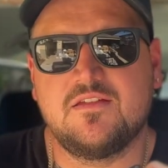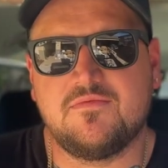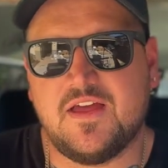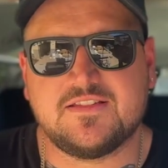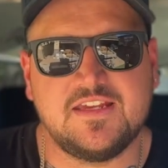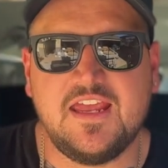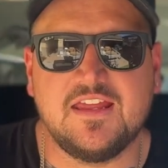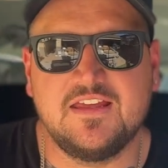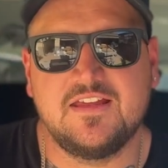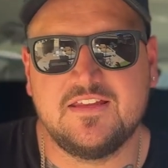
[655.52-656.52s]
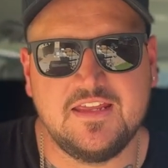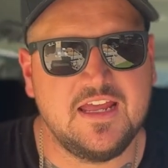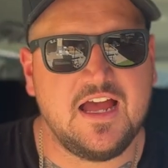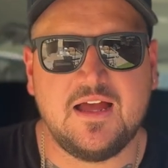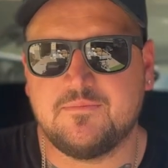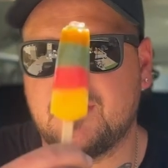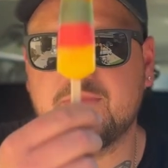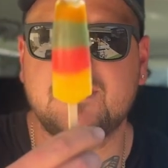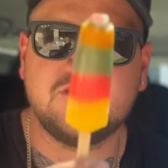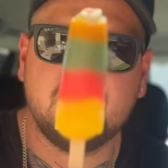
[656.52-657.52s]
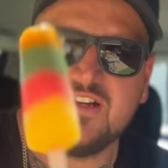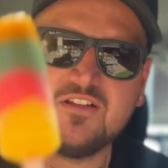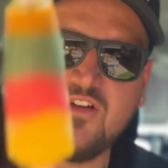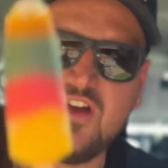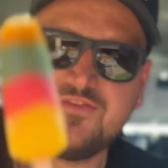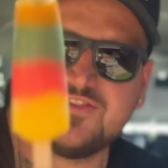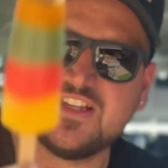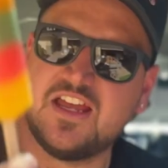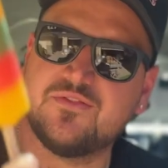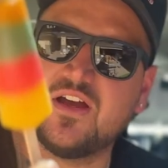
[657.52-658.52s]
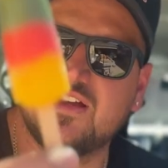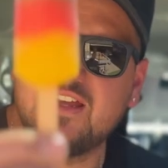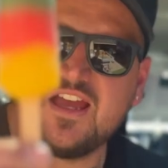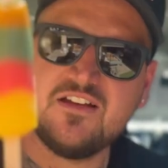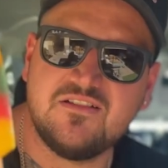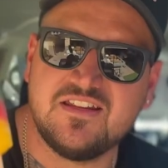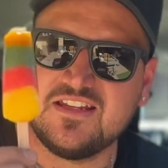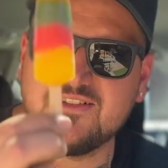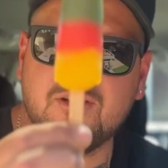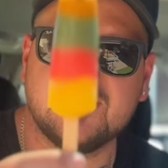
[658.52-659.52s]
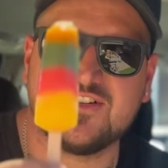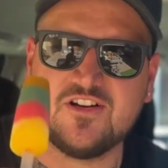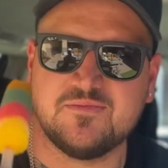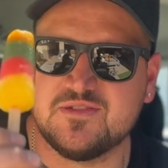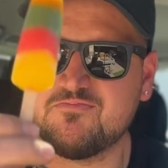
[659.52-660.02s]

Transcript: that's it. The uh, I'm enjoying the lifesaver. How good are these ice creams?